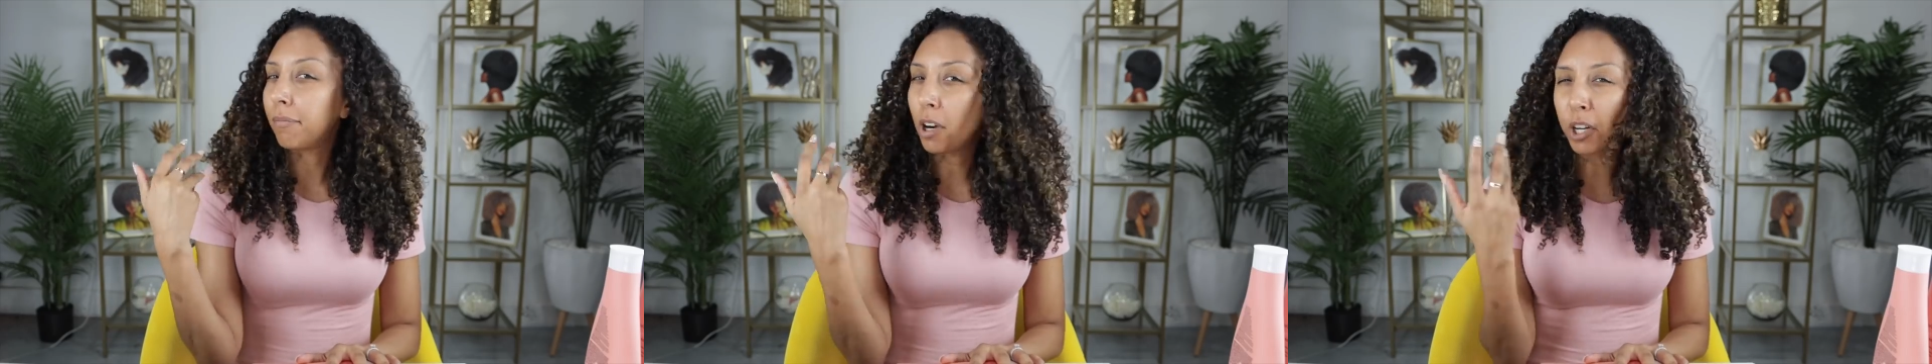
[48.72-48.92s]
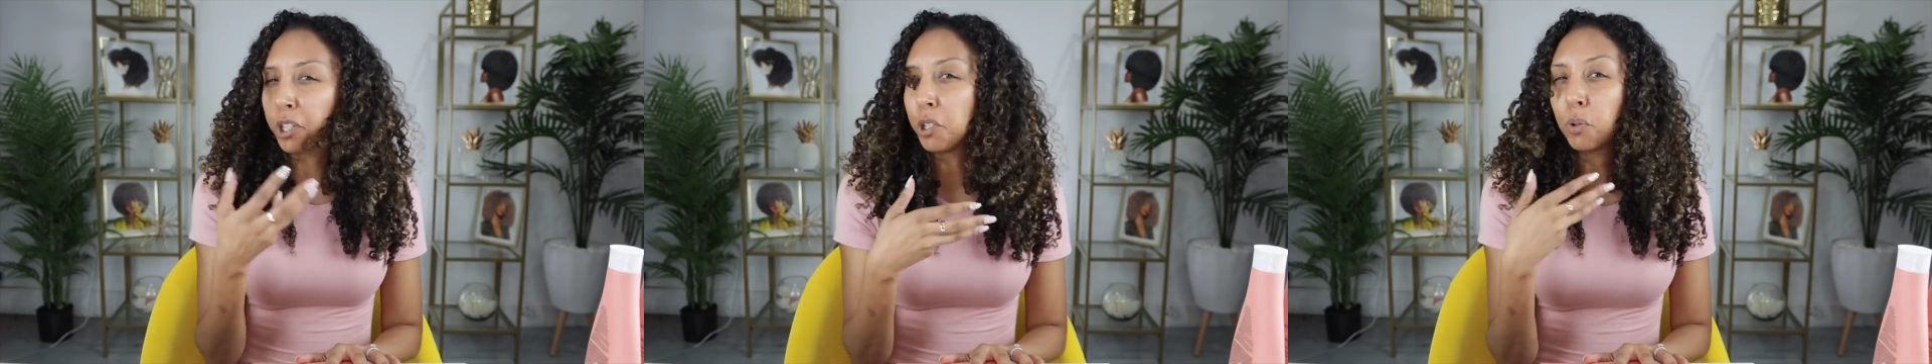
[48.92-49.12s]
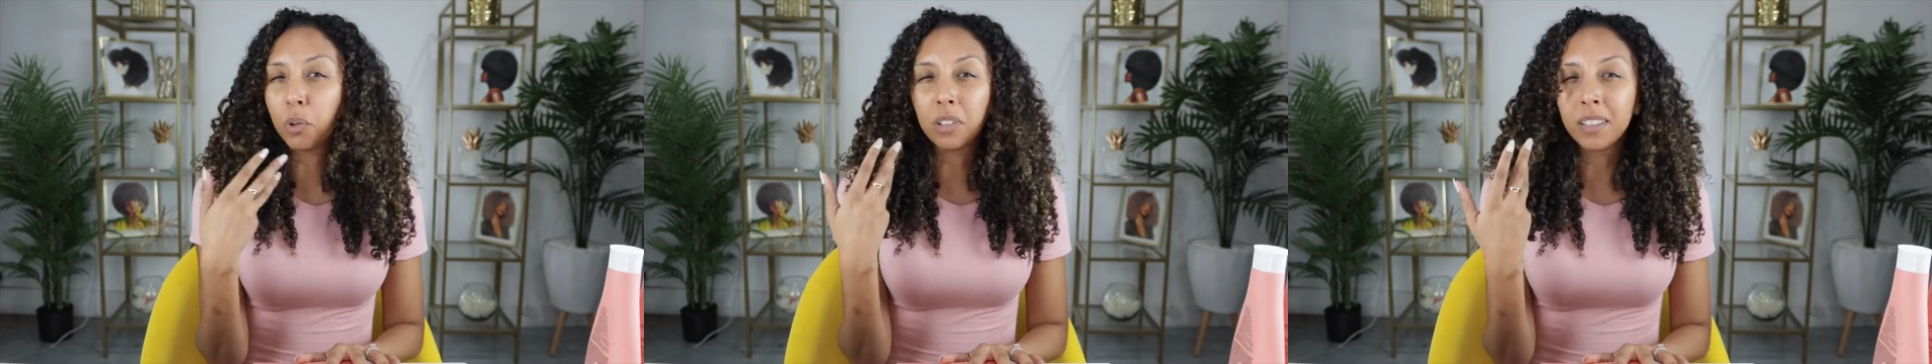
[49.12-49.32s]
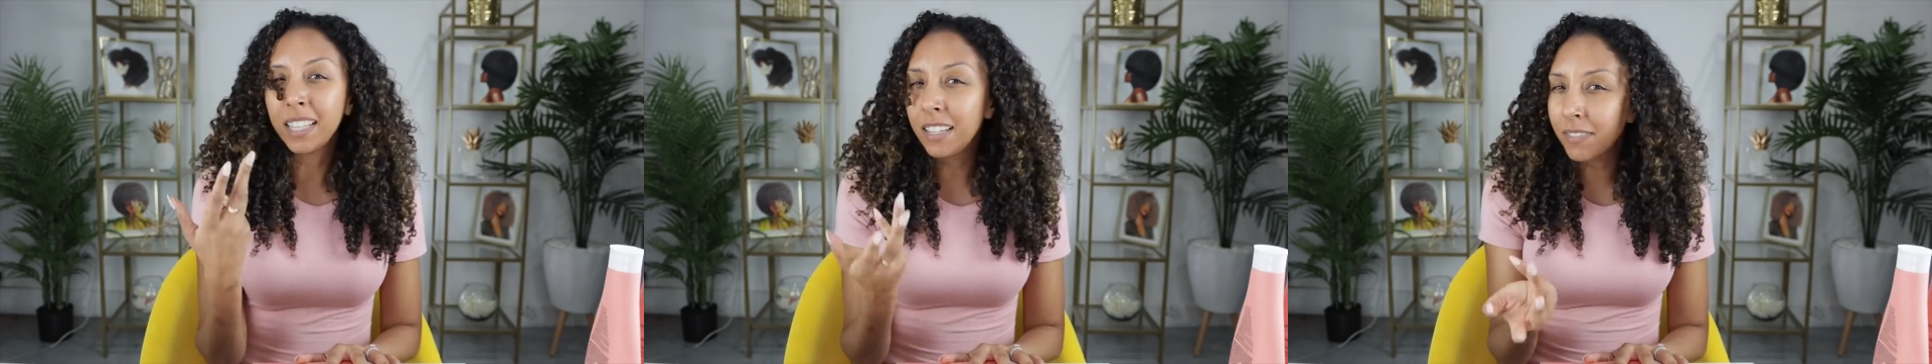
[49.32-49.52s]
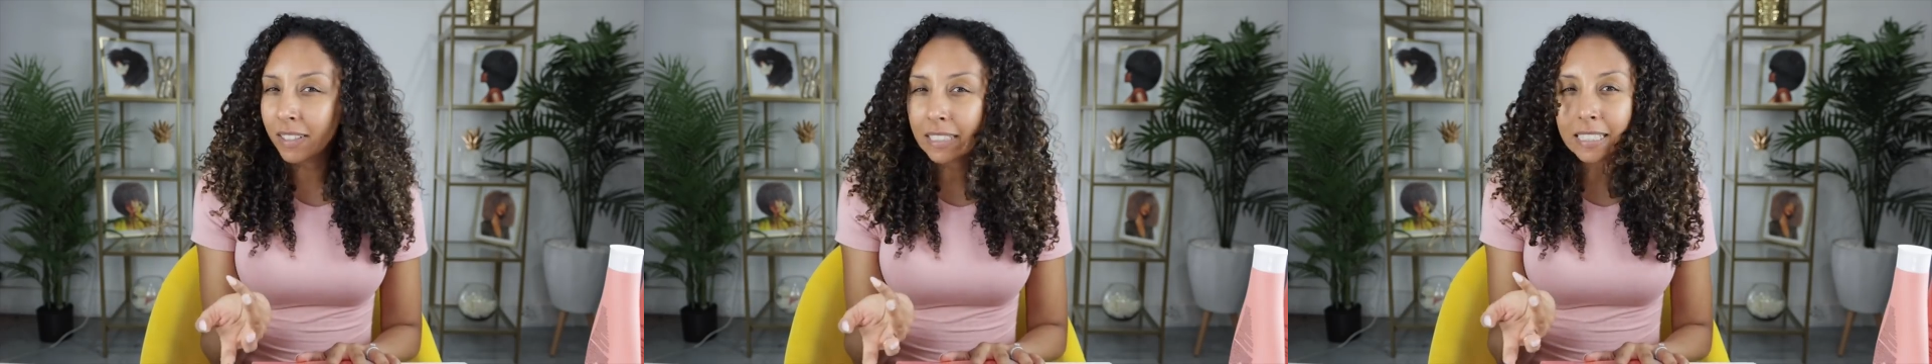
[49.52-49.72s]
Are you a
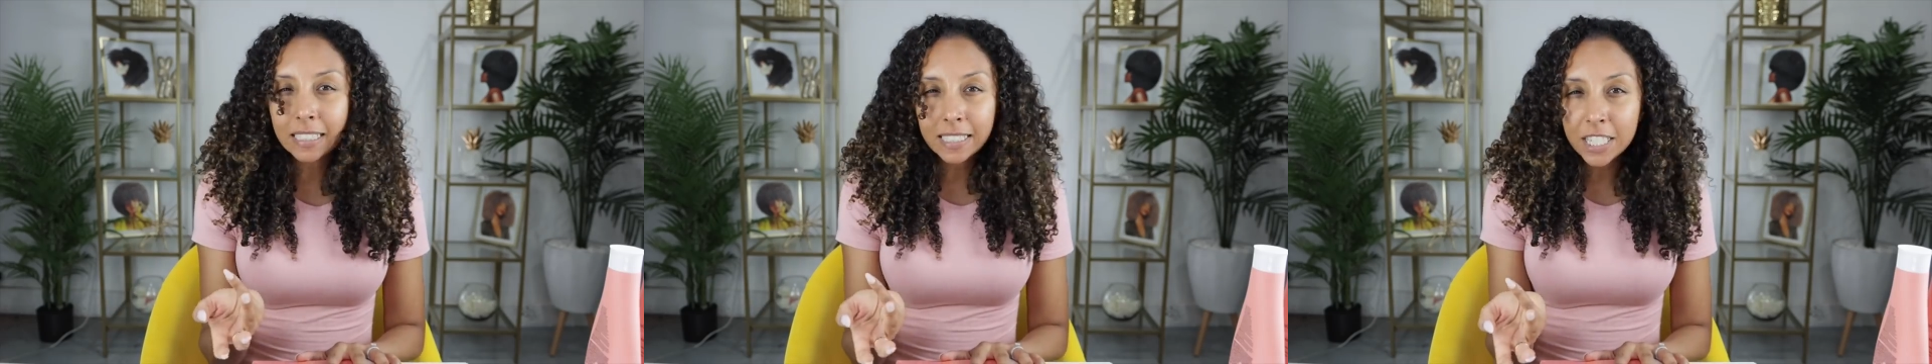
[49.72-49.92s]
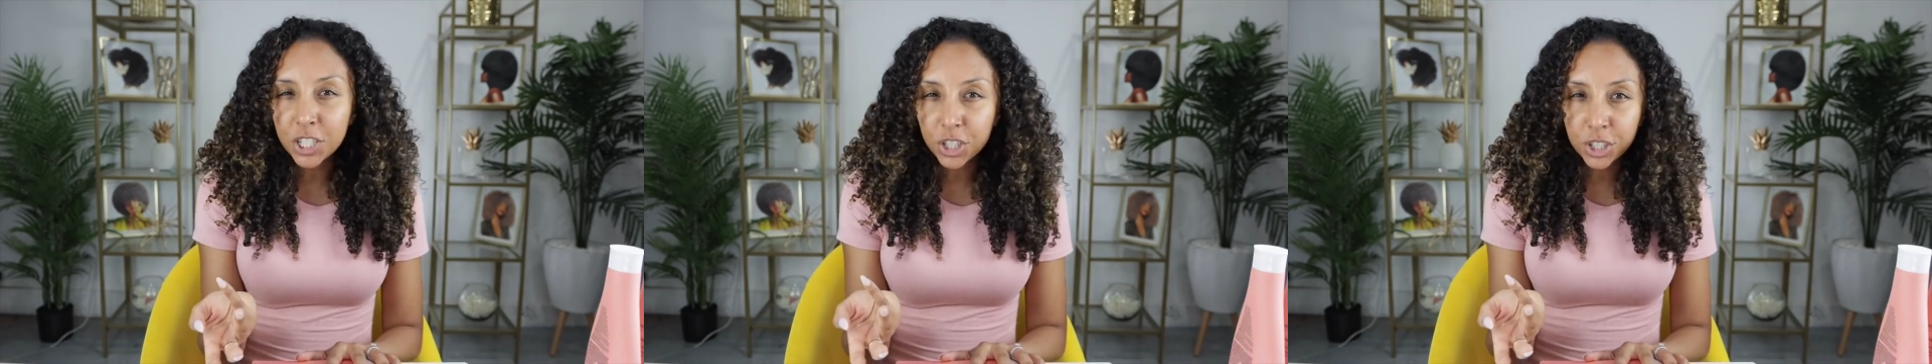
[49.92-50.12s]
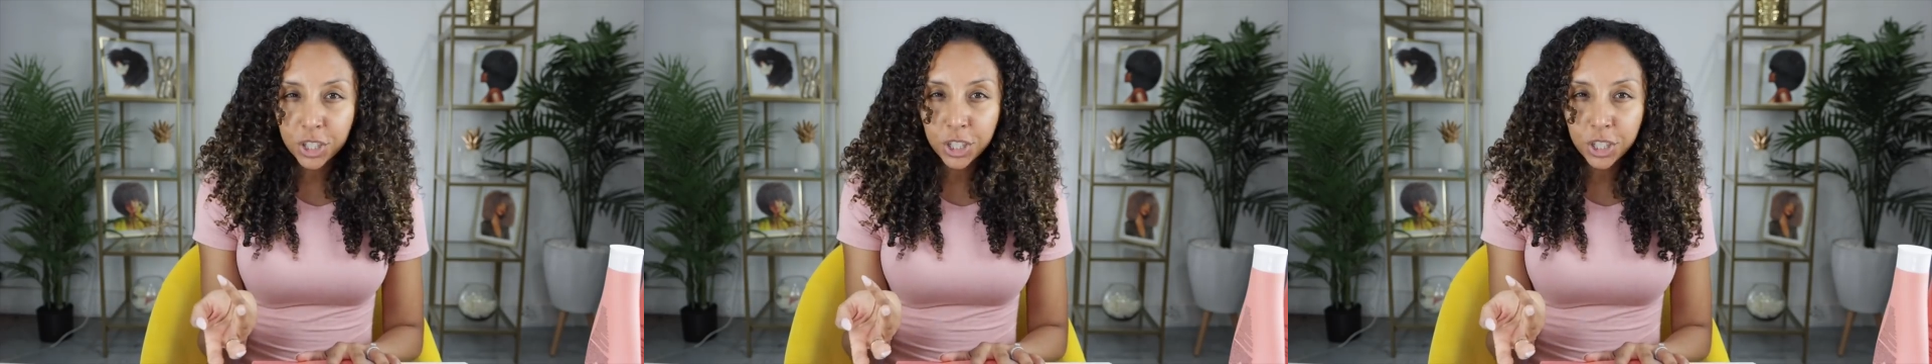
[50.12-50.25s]
leave-in conditioner?